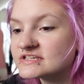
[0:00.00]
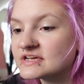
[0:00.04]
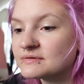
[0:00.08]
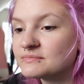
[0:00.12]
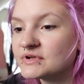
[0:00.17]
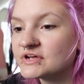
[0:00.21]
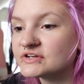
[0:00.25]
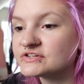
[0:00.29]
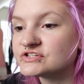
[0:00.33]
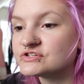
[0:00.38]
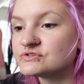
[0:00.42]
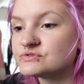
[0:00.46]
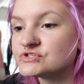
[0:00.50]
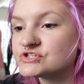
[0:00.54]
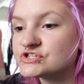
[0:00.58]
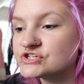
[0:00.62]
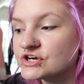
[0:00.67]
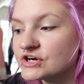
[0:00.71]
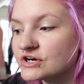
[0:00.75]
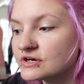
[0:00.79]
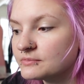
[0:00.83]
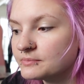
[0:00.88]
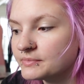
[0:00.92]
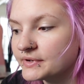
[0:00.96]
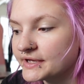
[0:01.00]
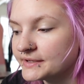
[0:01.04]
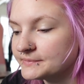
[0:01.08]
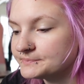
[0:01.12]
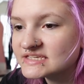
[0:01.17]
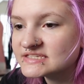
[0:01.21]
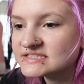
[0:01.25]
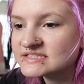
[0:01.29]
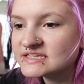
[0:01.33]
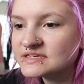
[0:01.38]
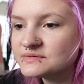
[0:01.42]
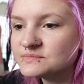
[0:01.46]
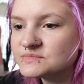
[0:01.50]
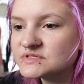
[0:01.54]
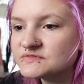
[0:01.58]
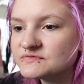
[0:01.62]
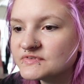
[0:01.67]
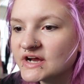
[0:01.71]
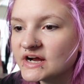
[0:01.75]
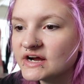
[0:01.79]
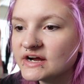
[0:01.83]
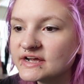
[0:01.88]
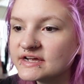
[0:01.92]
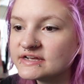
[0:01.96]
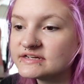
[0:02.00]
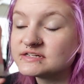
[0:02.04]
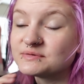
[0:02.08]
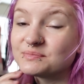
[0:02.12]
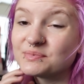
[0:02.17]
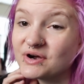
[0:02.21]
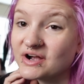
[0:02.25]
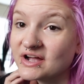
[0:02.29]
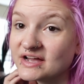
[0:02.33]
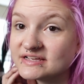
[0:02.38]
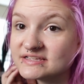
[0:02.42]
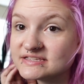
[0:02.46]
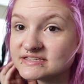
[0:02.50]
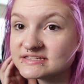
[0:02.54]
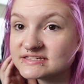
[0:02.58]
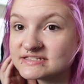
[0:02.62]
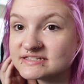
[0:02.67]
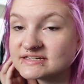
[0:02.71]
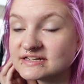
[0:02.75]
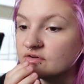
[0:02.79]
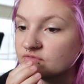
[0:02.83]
I'm not too sure, but he seems very depressed.